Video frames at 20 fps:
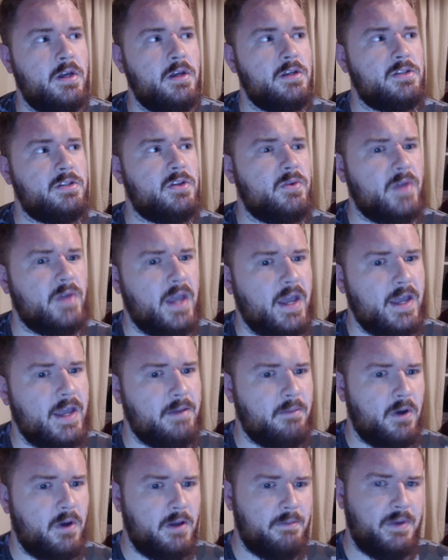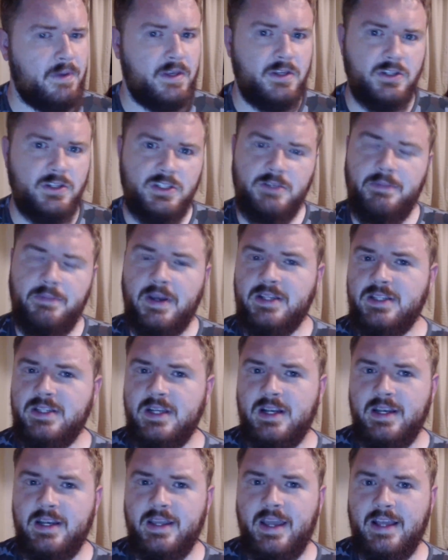So yeah, in my opinion, she
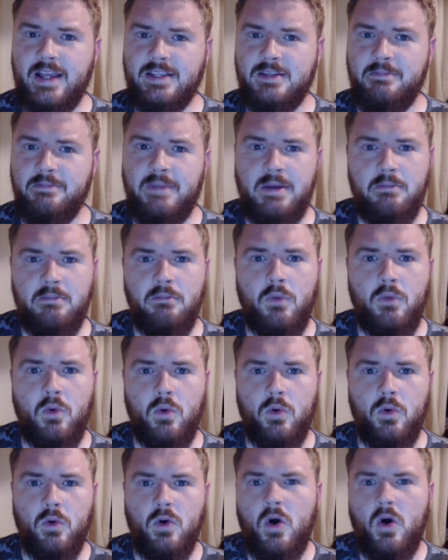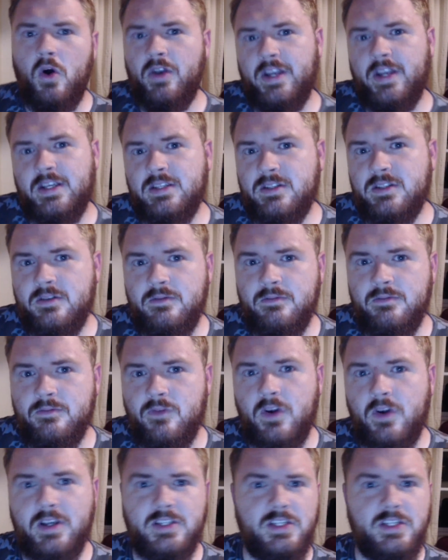basically gets a bit more honest, right?